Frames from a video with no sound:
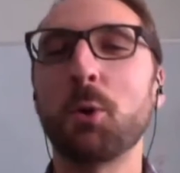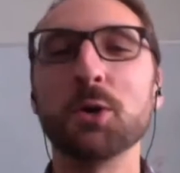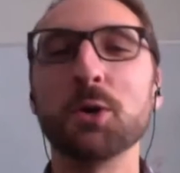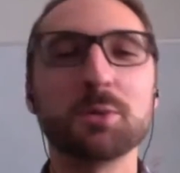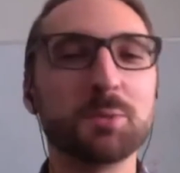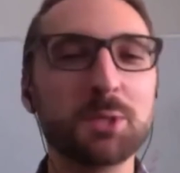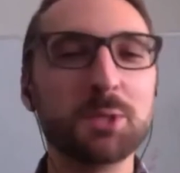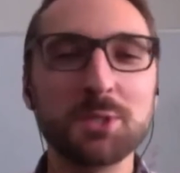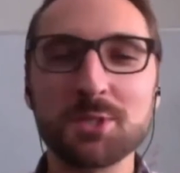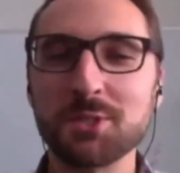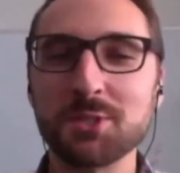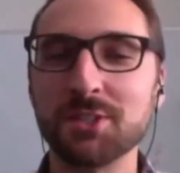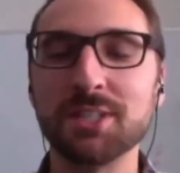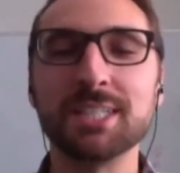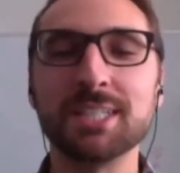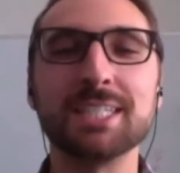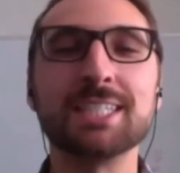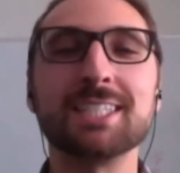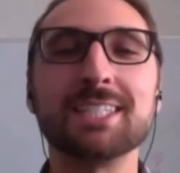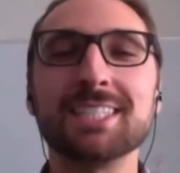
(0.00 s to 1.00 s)

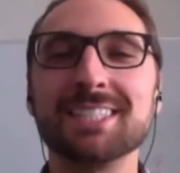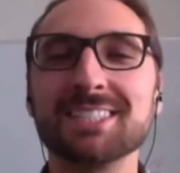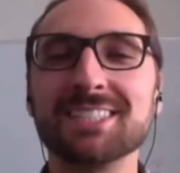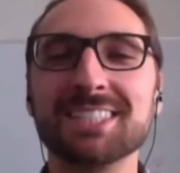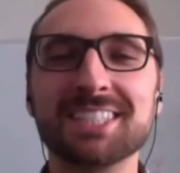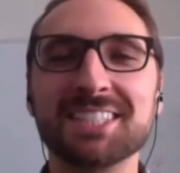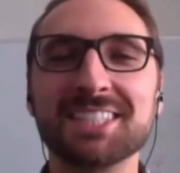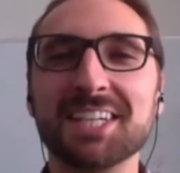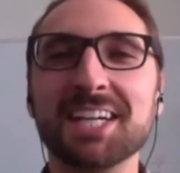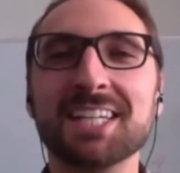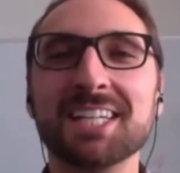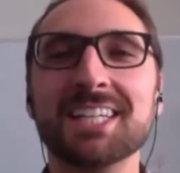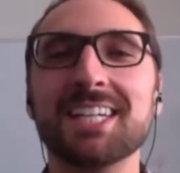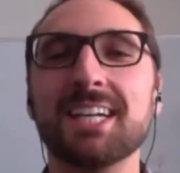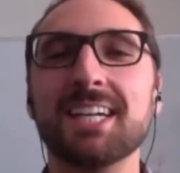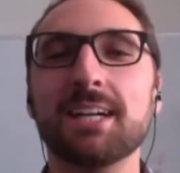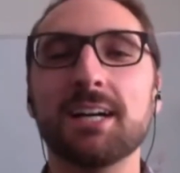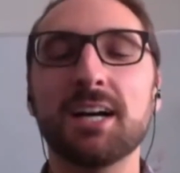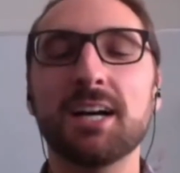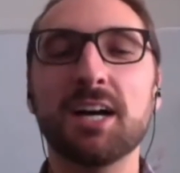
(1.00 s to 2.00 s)
departments or anything like
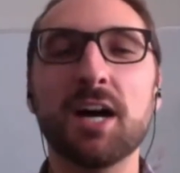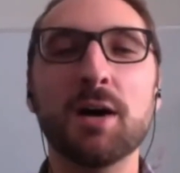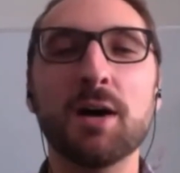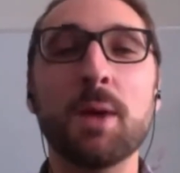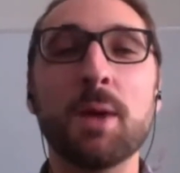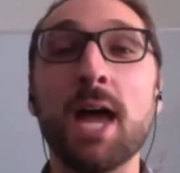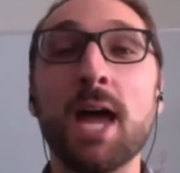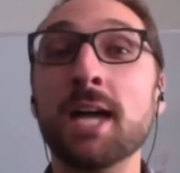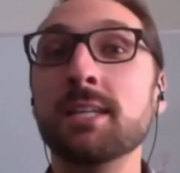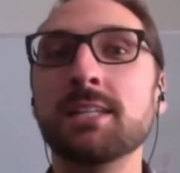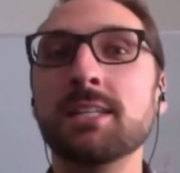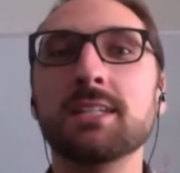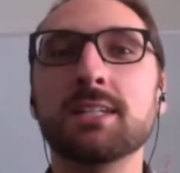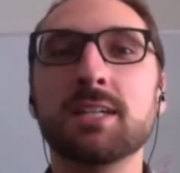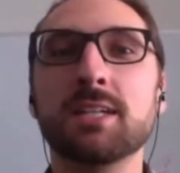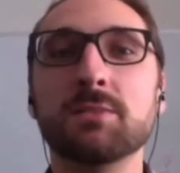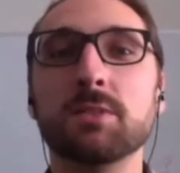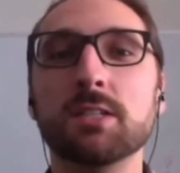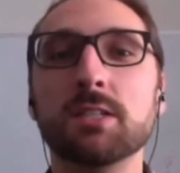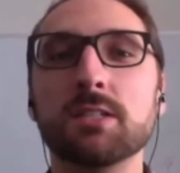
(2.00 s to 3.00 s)
that.
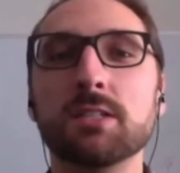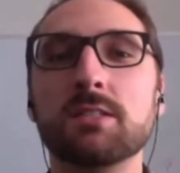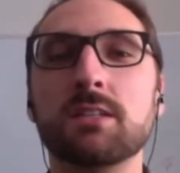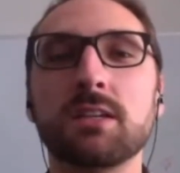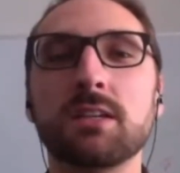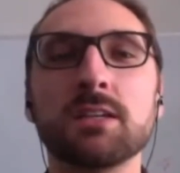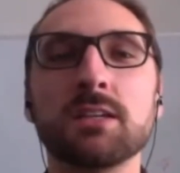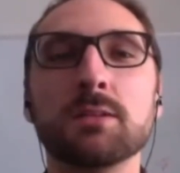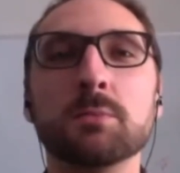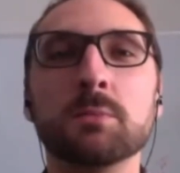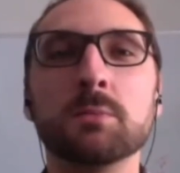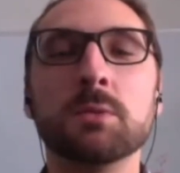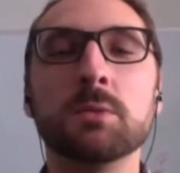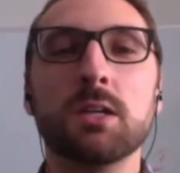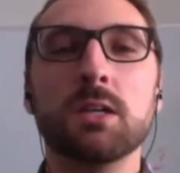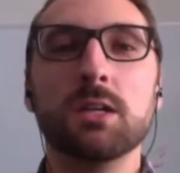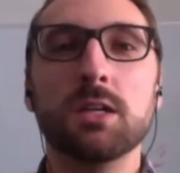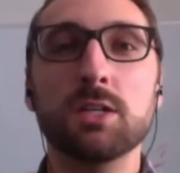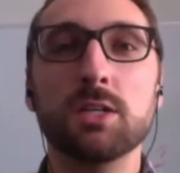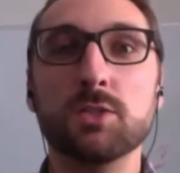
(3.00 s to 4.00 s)
Any given team
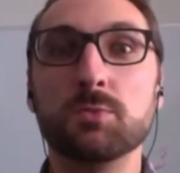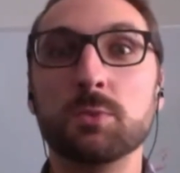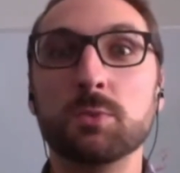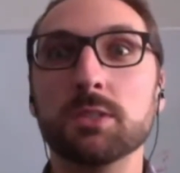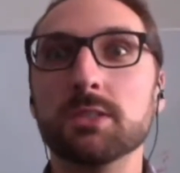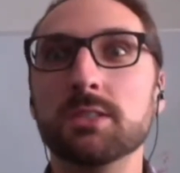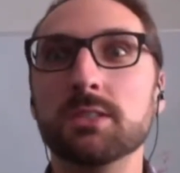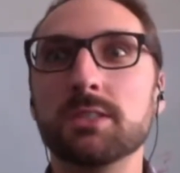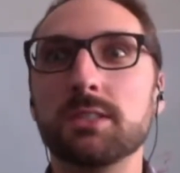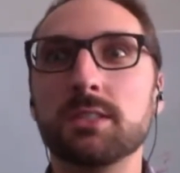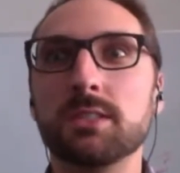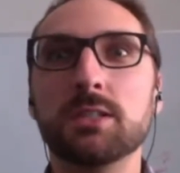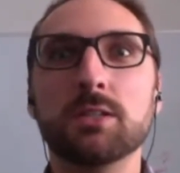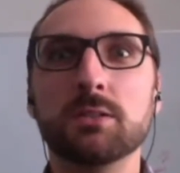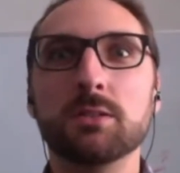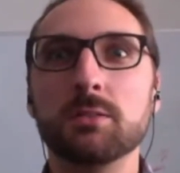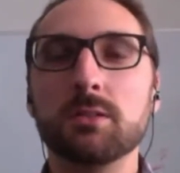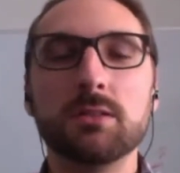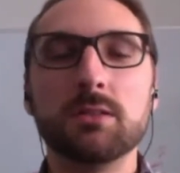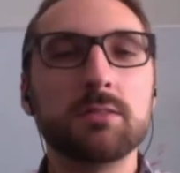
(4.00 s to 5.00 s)
is really,
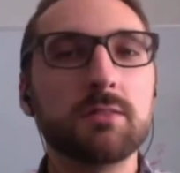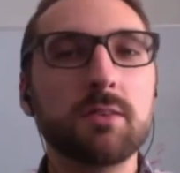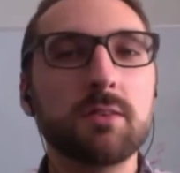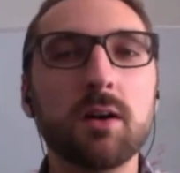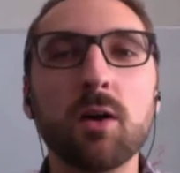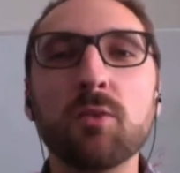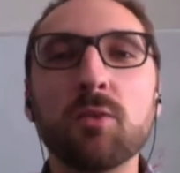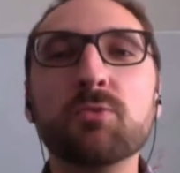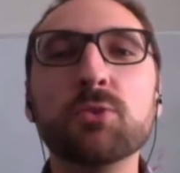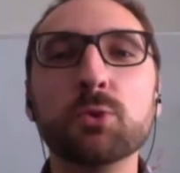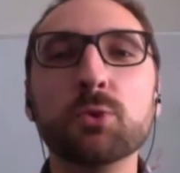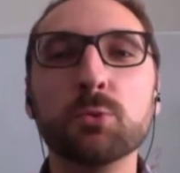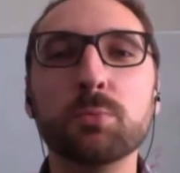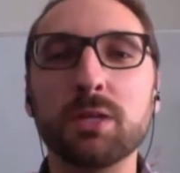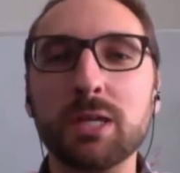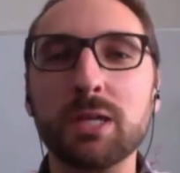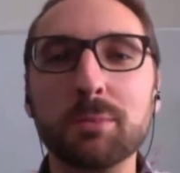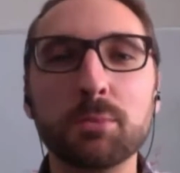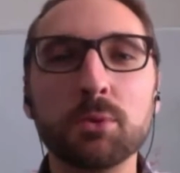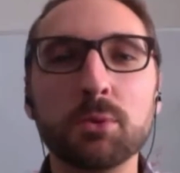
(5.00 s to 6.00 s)
a few
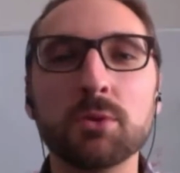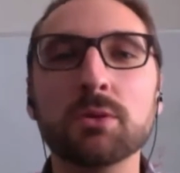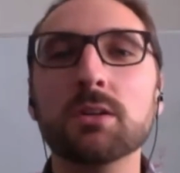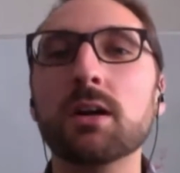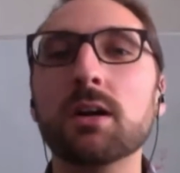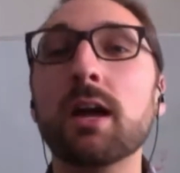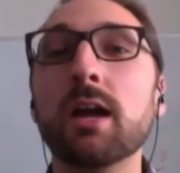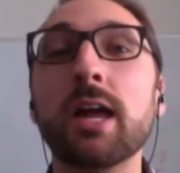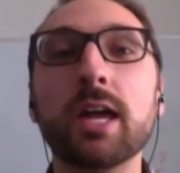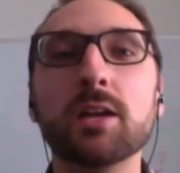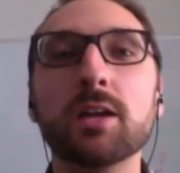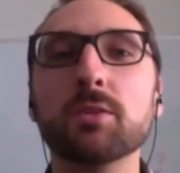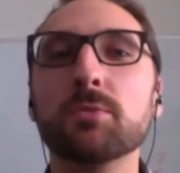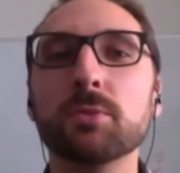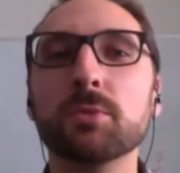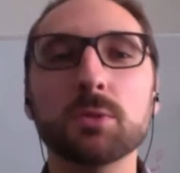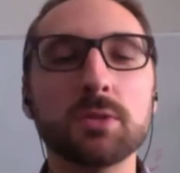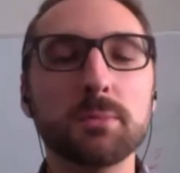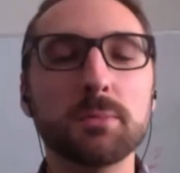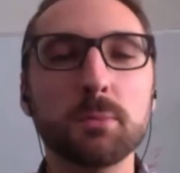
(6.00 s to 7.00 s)
people, a
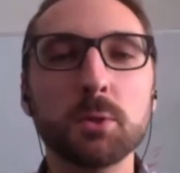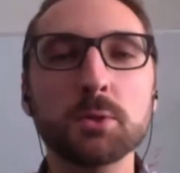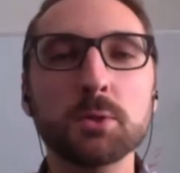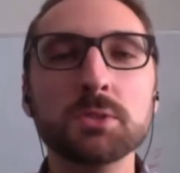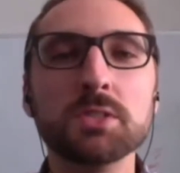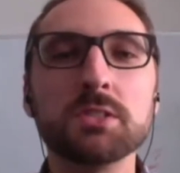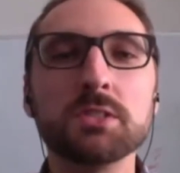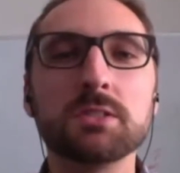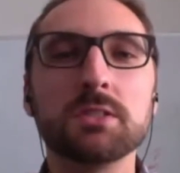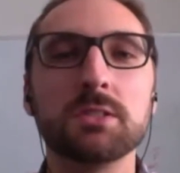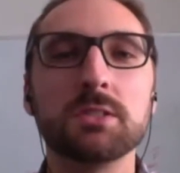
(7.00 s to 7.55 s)
handful at most.